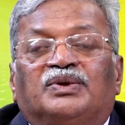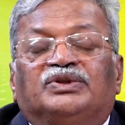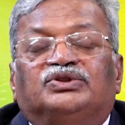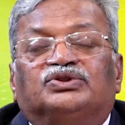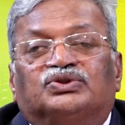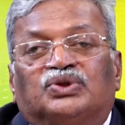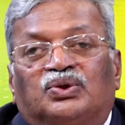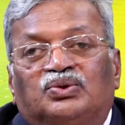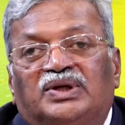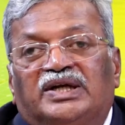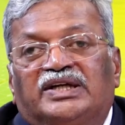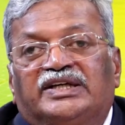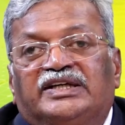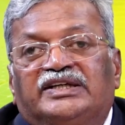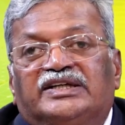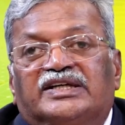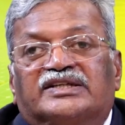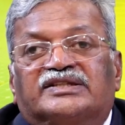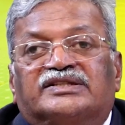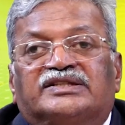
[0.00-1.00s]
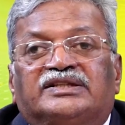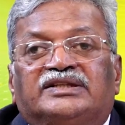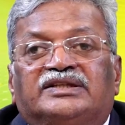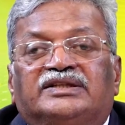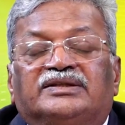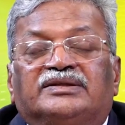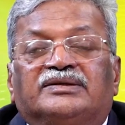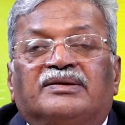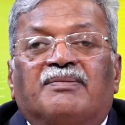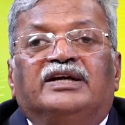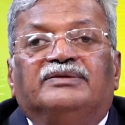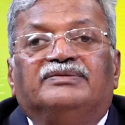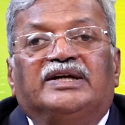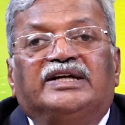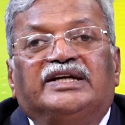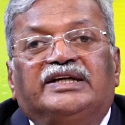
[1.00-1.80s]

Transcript: with solar energy in a